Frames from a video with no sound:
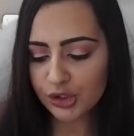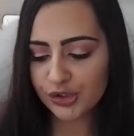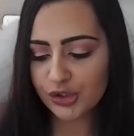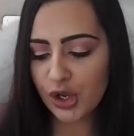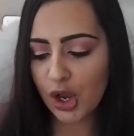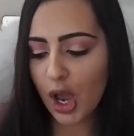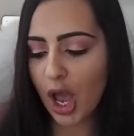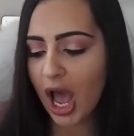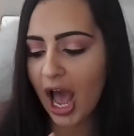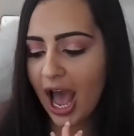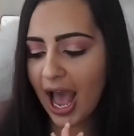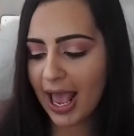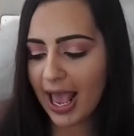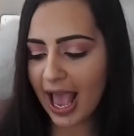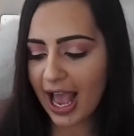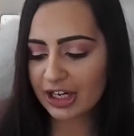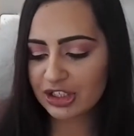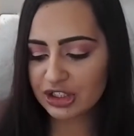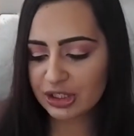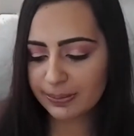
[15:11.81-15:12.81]
So I
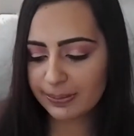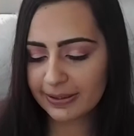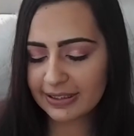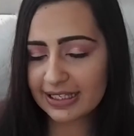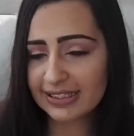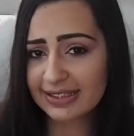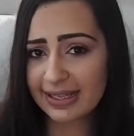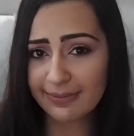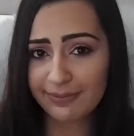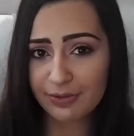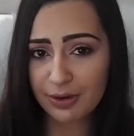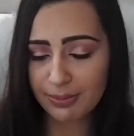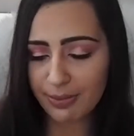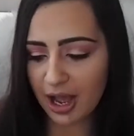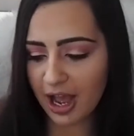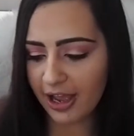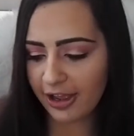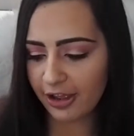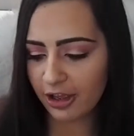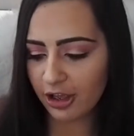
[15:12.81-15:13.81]
actually picked this up from
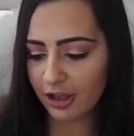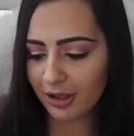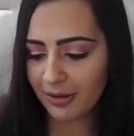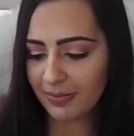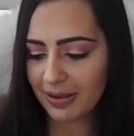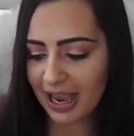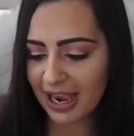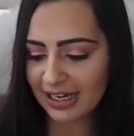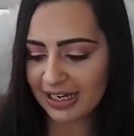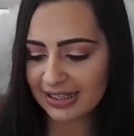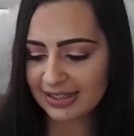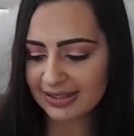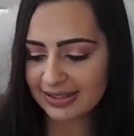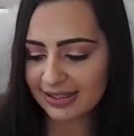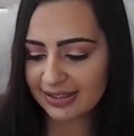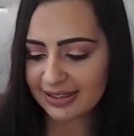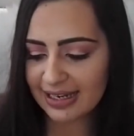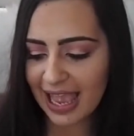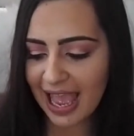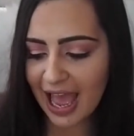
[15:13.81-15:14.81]
iHerb, and it's
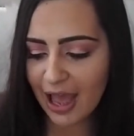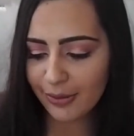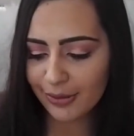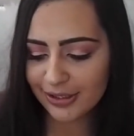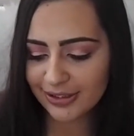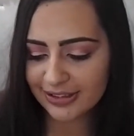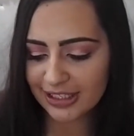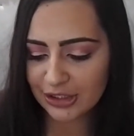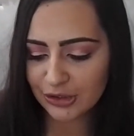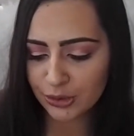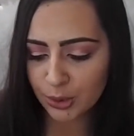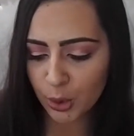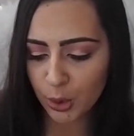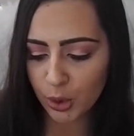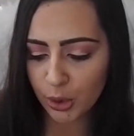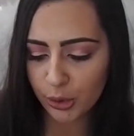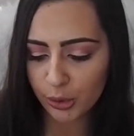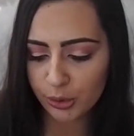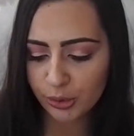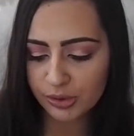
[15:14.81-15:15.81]
the Now Essential
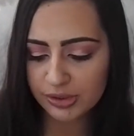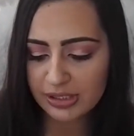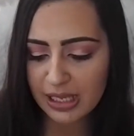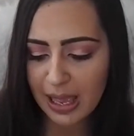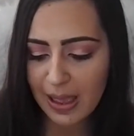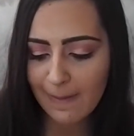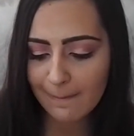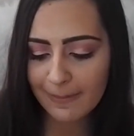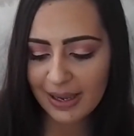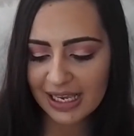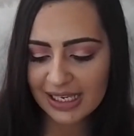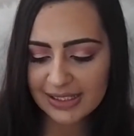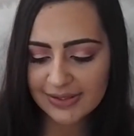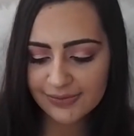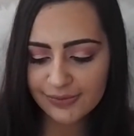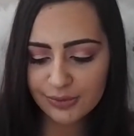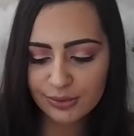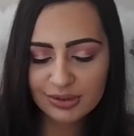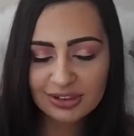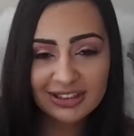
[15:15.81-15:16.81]
Oils
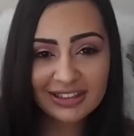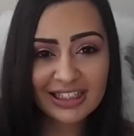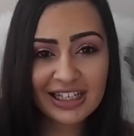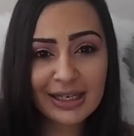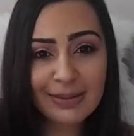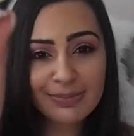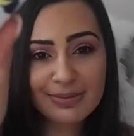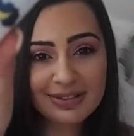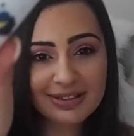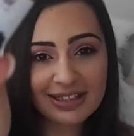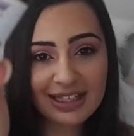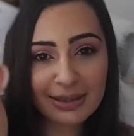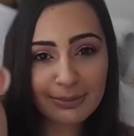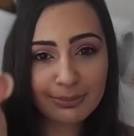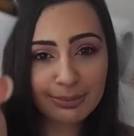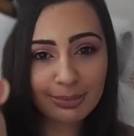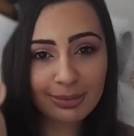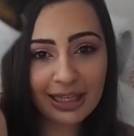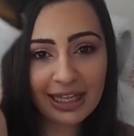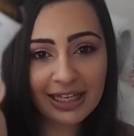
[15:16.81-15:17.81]
Peaceful Sleep
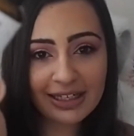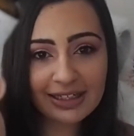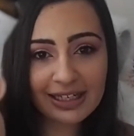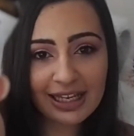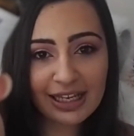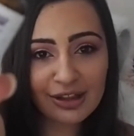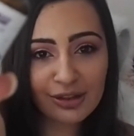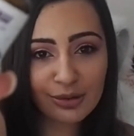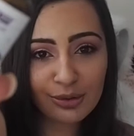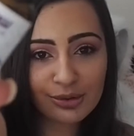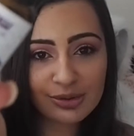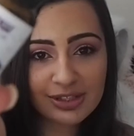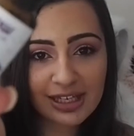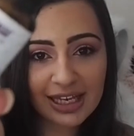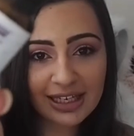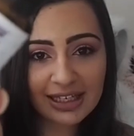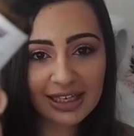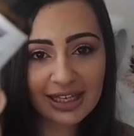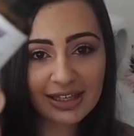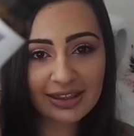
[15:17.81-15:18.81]
Blend. It looks
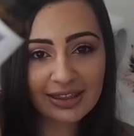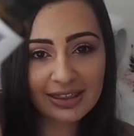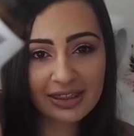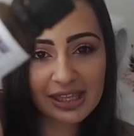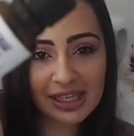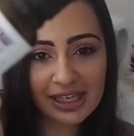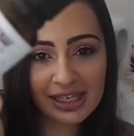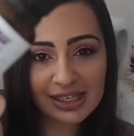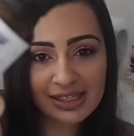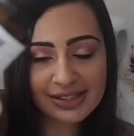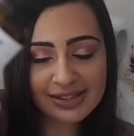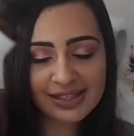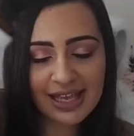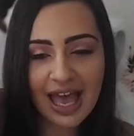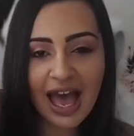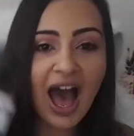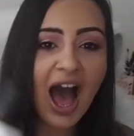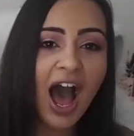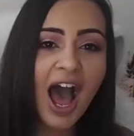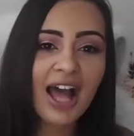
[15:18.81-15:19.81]
like this.
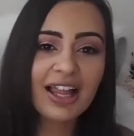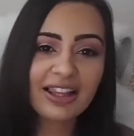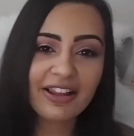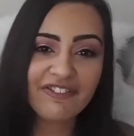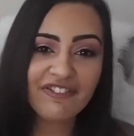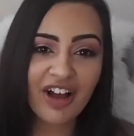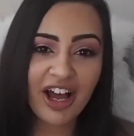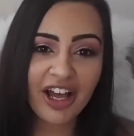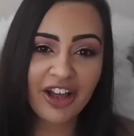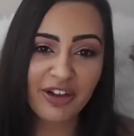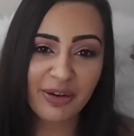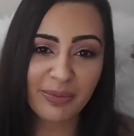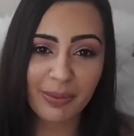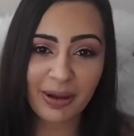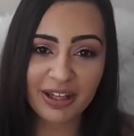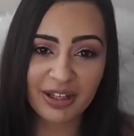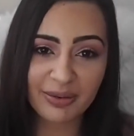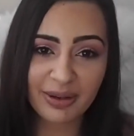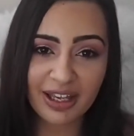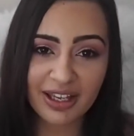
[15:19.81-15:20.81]
I love iHerb,
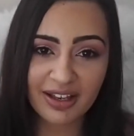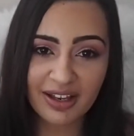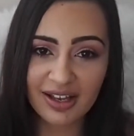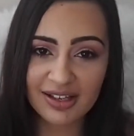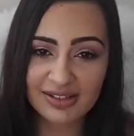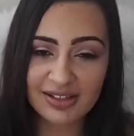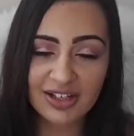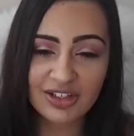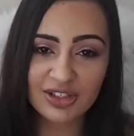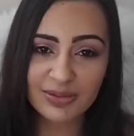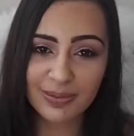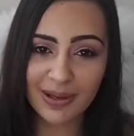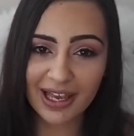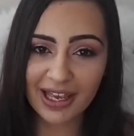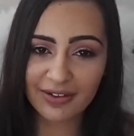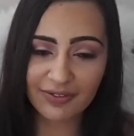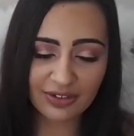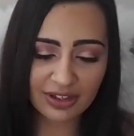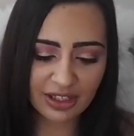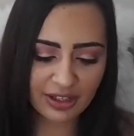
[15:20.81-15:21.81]
by the way, guys. I just
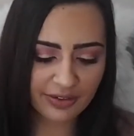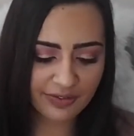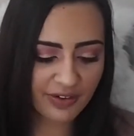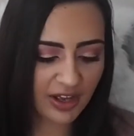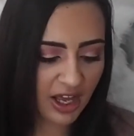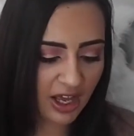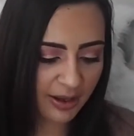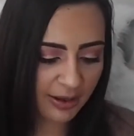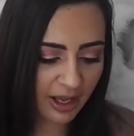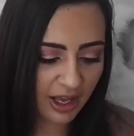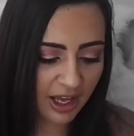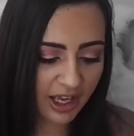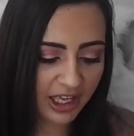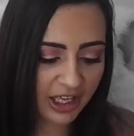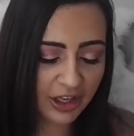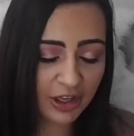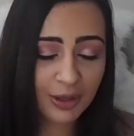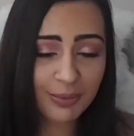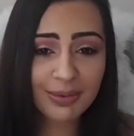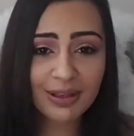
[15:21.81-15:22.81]
buy everything off
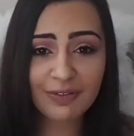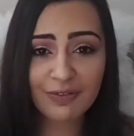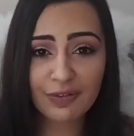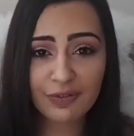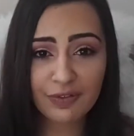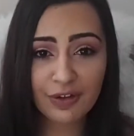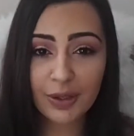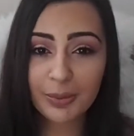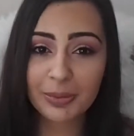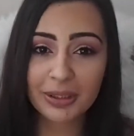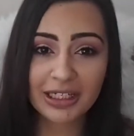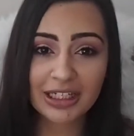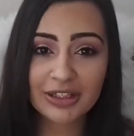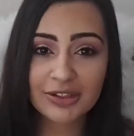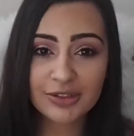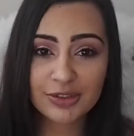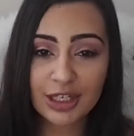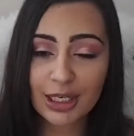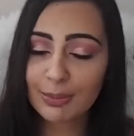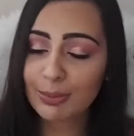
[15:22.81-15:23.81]
iHerb. If you follow me on
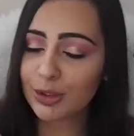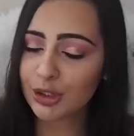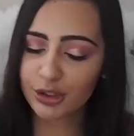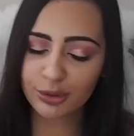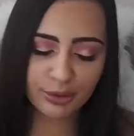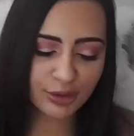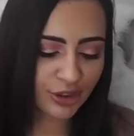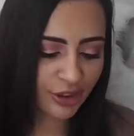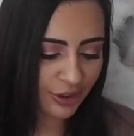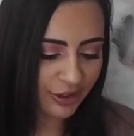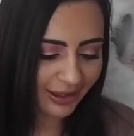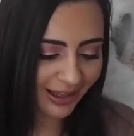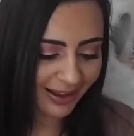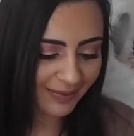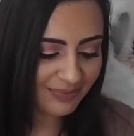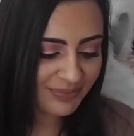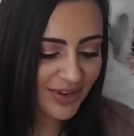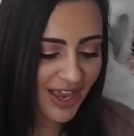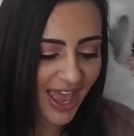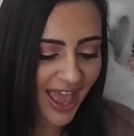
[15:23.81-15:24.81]
Instagram, you would know
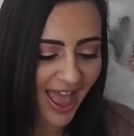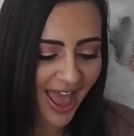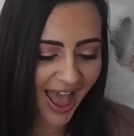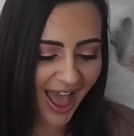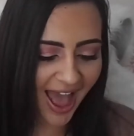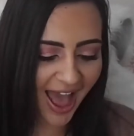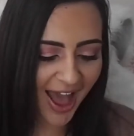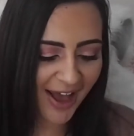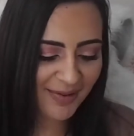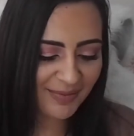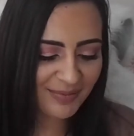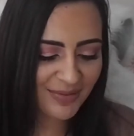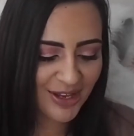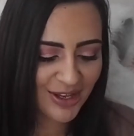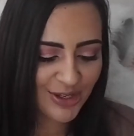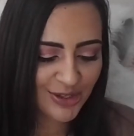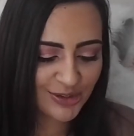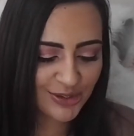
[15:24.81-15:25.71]
that.